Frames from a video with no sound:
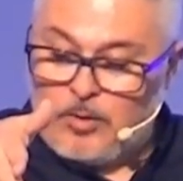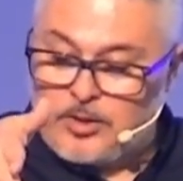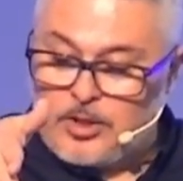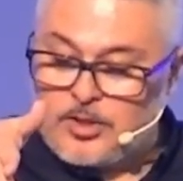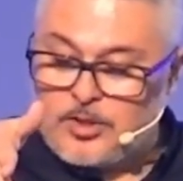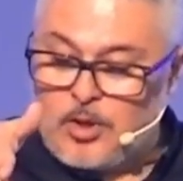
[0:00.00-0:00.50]

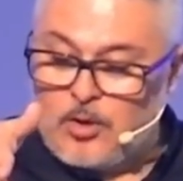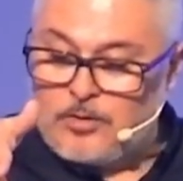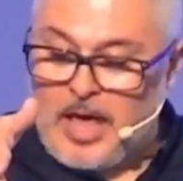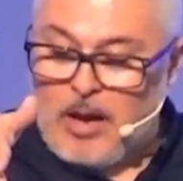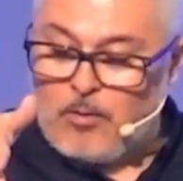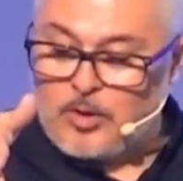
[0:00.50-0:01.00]
That was
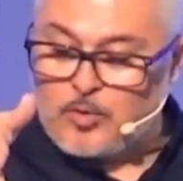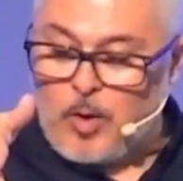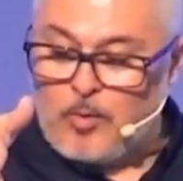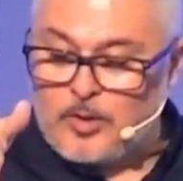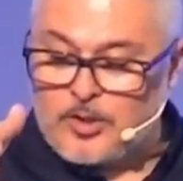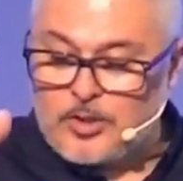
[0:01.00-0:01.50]

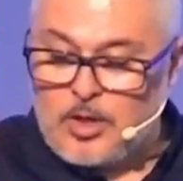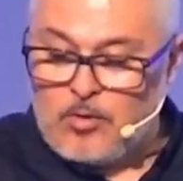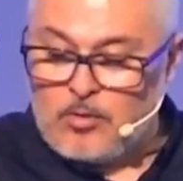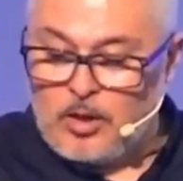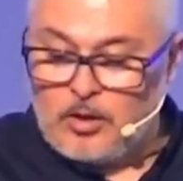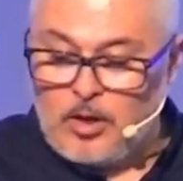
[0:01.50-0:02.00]
what was
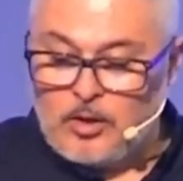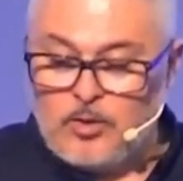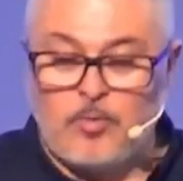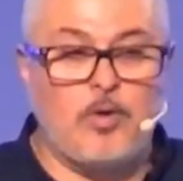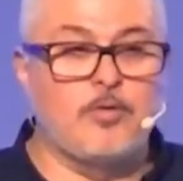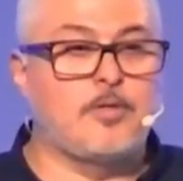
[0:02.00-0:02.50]
sown
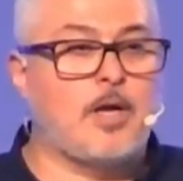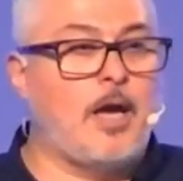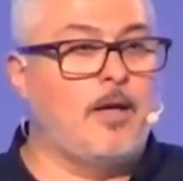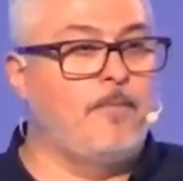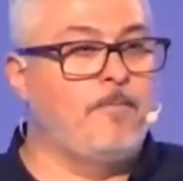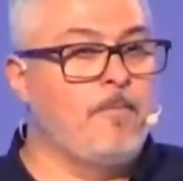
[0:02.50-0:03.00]
along the
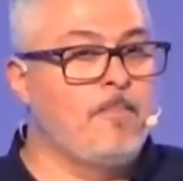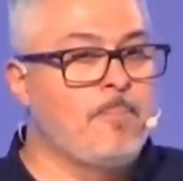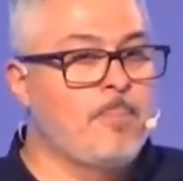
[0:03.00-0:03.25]
roadside.